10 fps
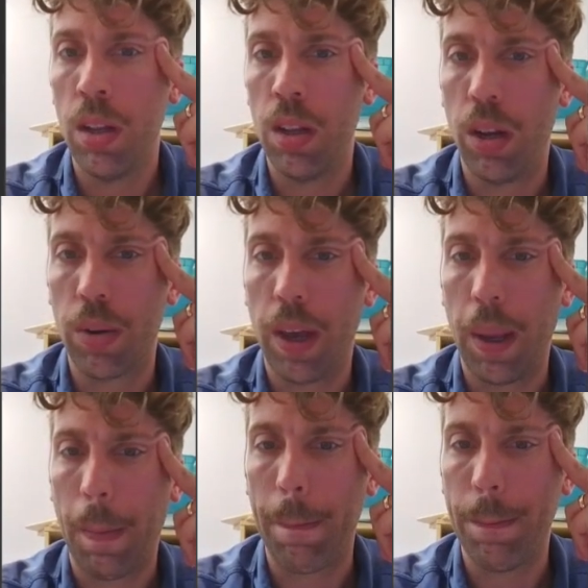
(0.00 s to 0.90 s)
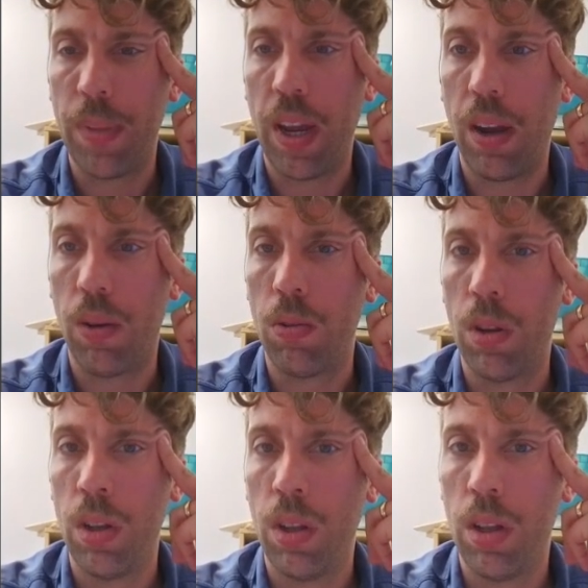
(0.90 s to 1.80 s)
Okay, now,
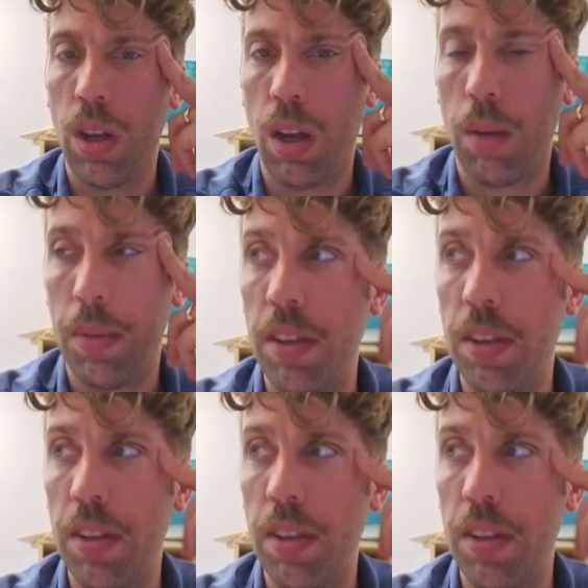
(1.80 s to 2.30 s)
and